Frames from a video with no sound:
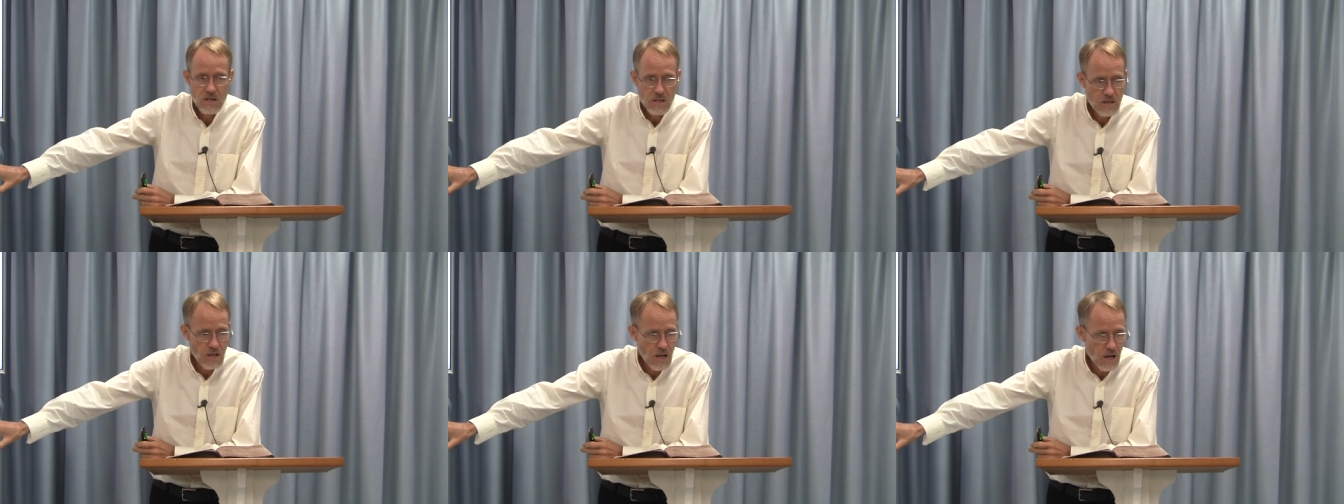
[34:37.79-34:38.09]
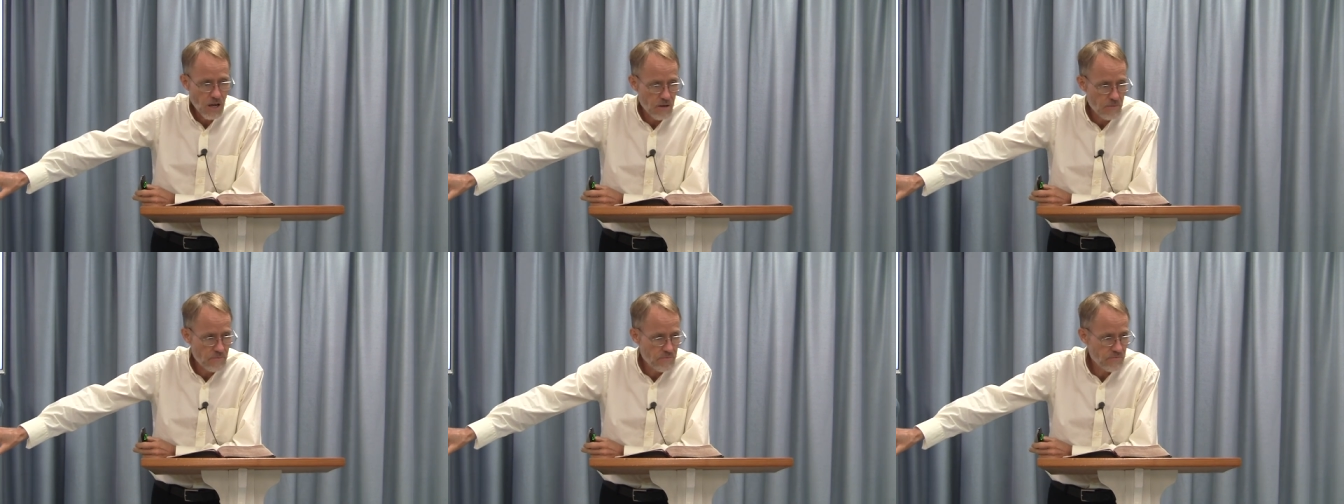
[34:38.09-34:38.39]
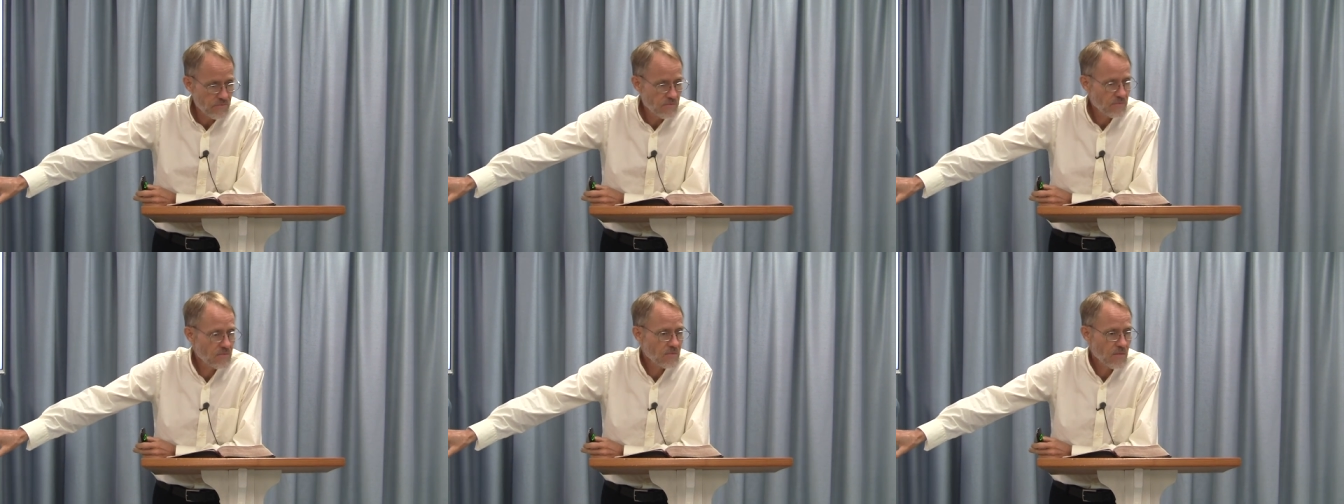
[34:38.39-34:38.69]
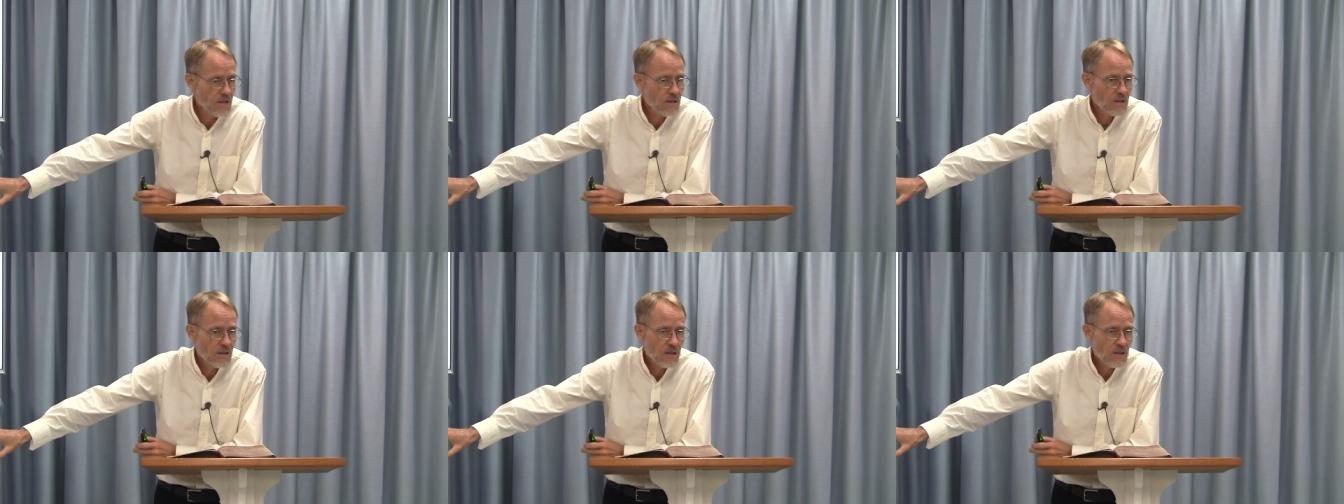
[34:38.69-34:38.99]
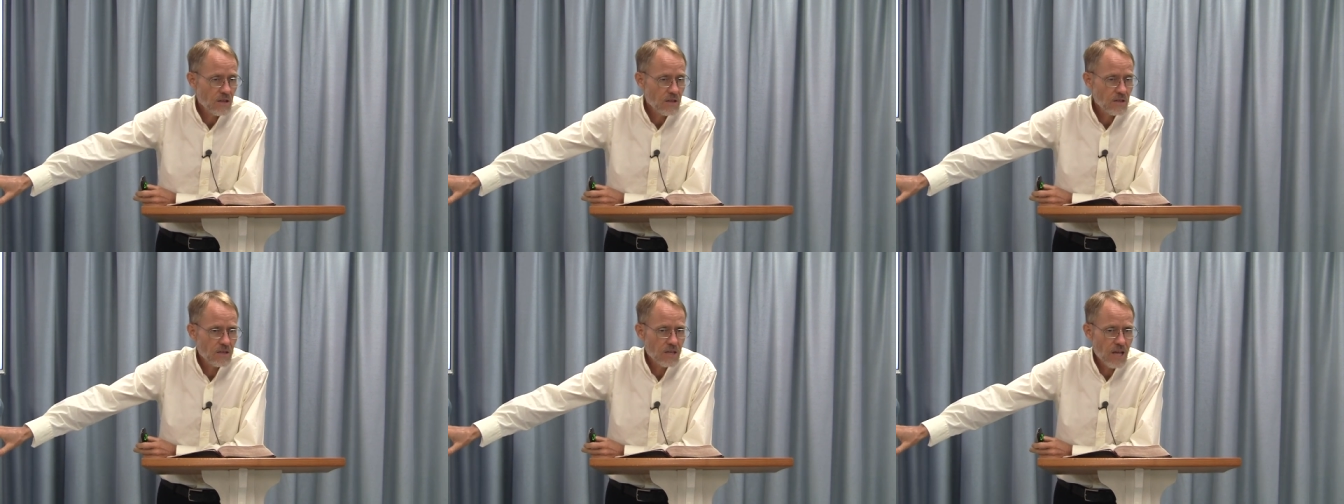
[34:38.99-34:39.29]
um,
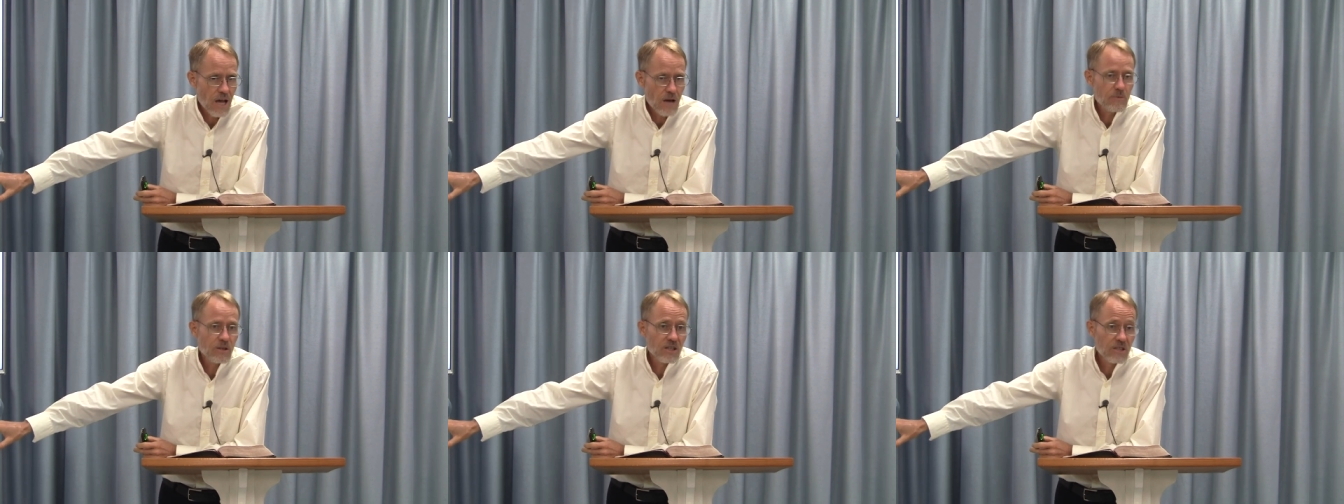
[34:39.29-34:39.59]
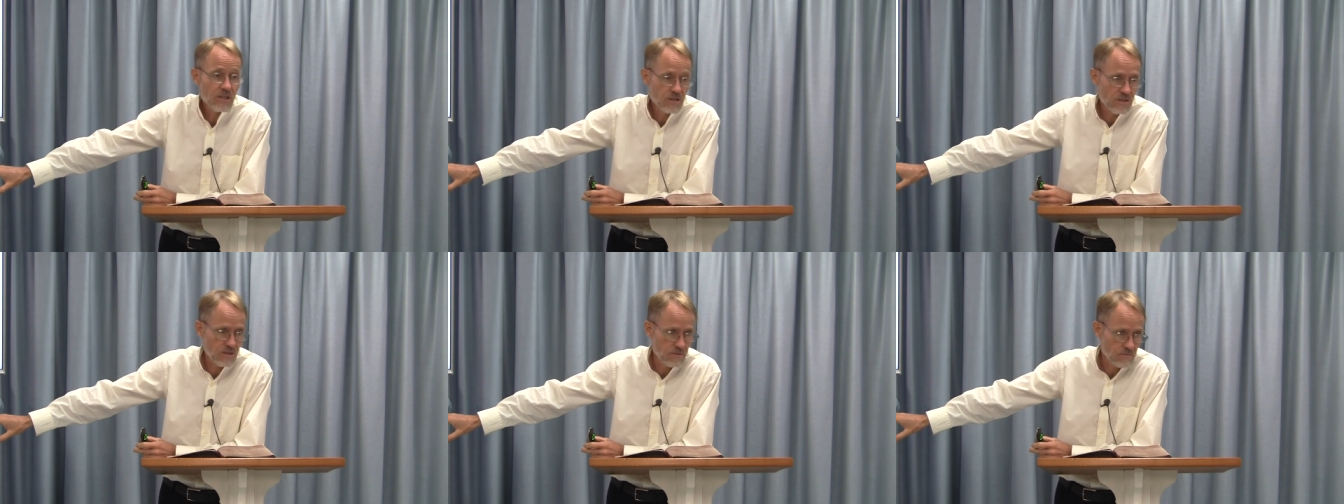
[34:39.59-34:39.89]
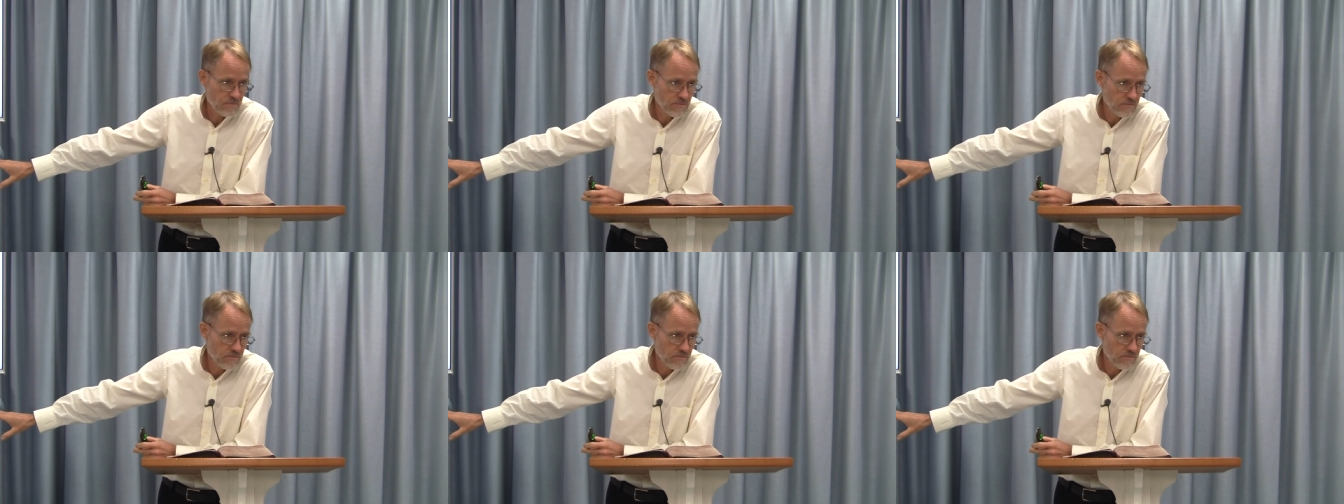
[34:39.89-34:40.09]
Kabbalism.